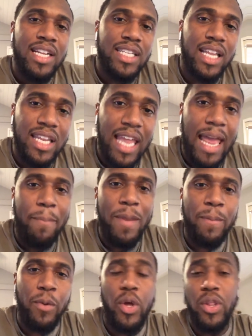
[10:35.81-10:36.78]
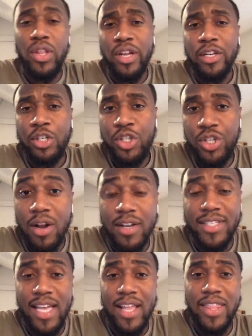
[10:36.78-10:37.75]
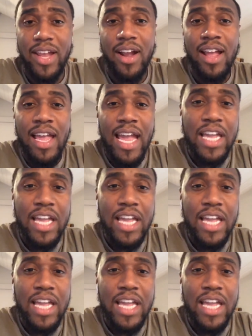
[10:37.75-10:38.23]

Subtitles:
to let people know that there are sharks out there.